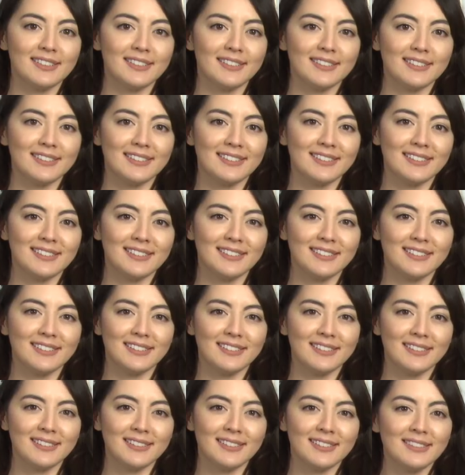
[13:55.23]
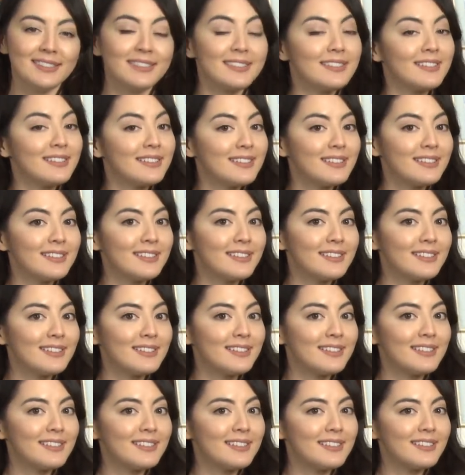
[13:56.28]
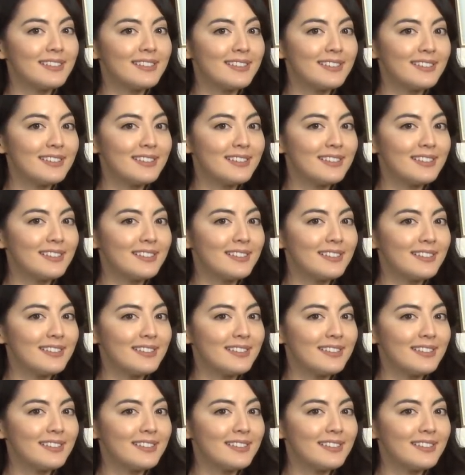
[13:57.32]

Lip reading: [no speech]